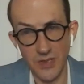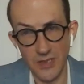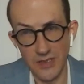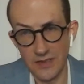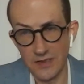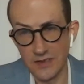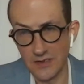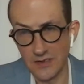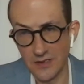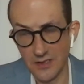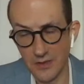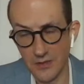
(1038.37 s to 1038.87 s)

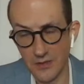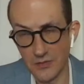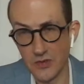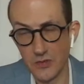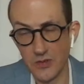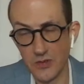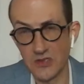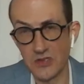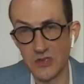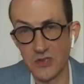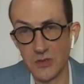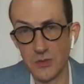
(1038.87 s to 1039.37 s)
but
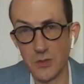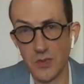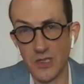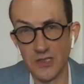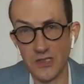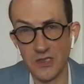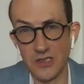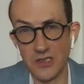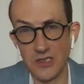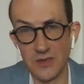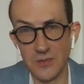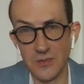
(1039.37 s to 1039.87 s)
doing too
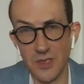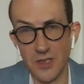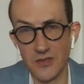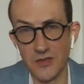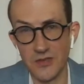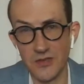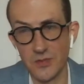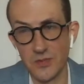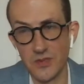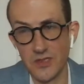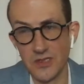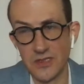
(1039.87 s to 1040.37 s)
much can
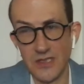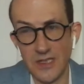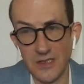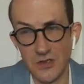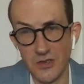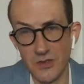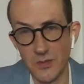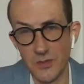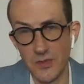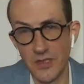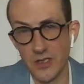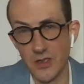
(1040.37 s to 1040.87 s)
also be
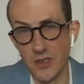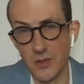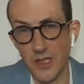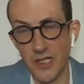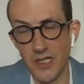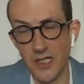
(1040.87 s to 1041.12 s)
detrimental.